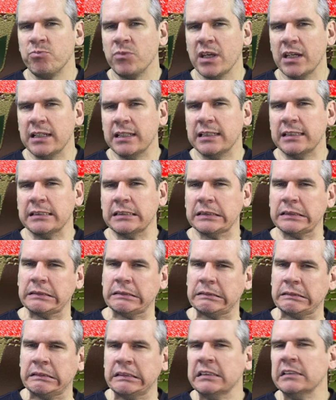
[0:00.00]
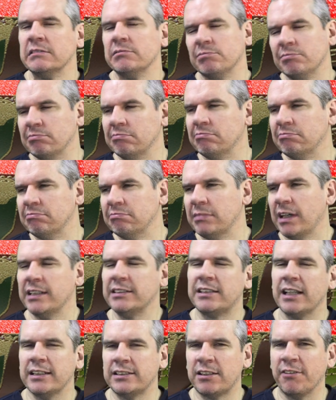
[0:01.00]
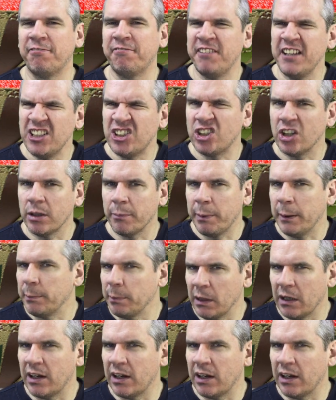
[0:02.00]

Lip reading: it's a feature that people